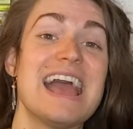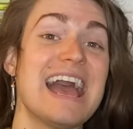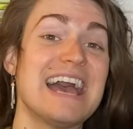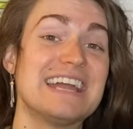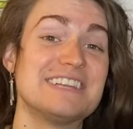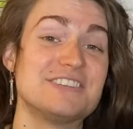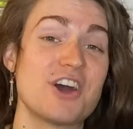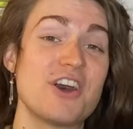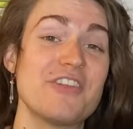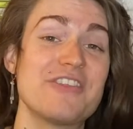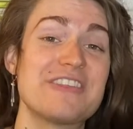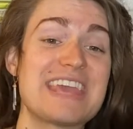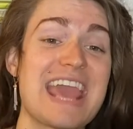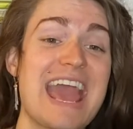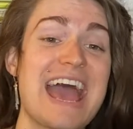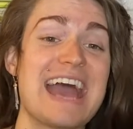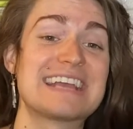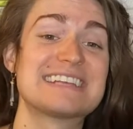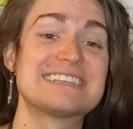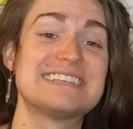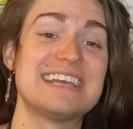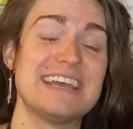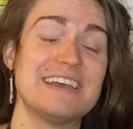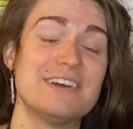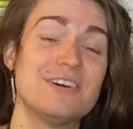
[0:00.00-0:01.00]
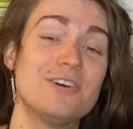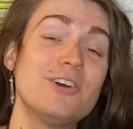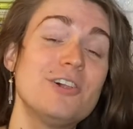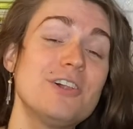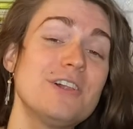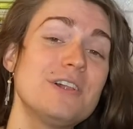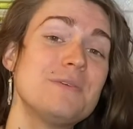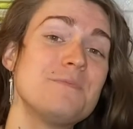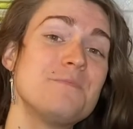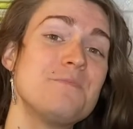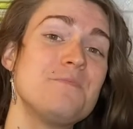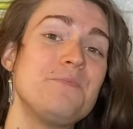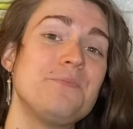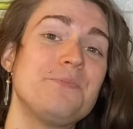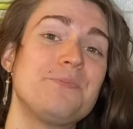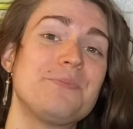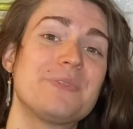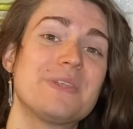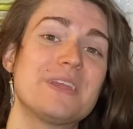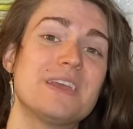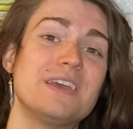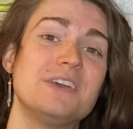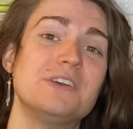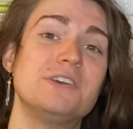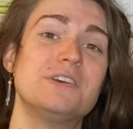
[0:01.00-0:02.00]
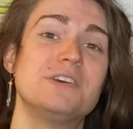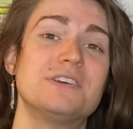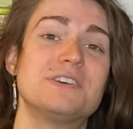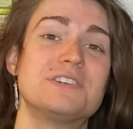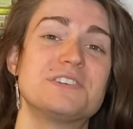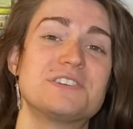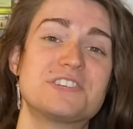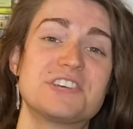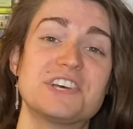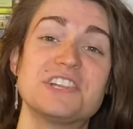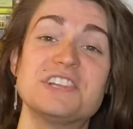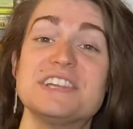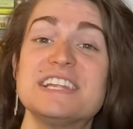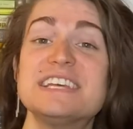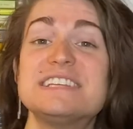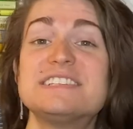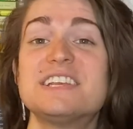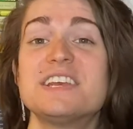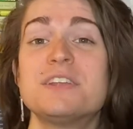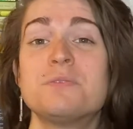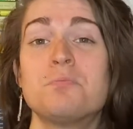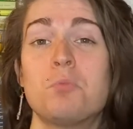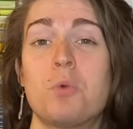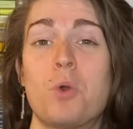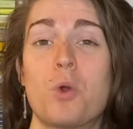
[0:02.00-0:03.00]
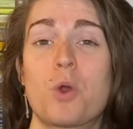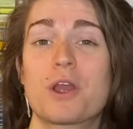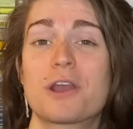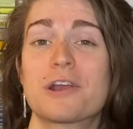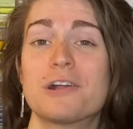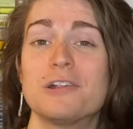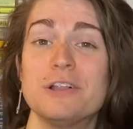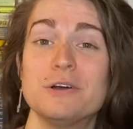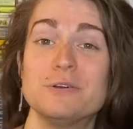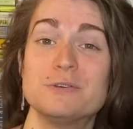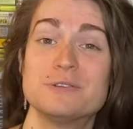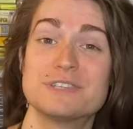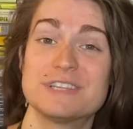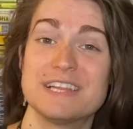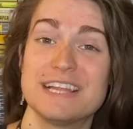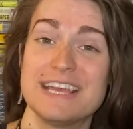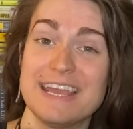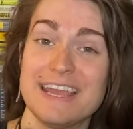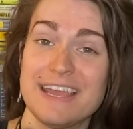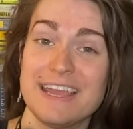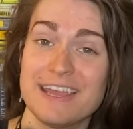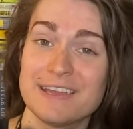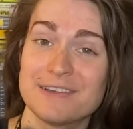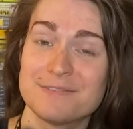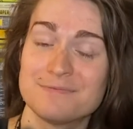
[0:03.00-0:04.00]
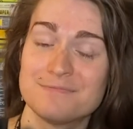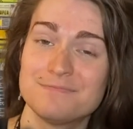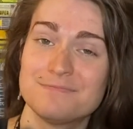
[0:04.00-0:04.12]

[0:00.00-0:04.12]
And on the exhale, to listen more closely.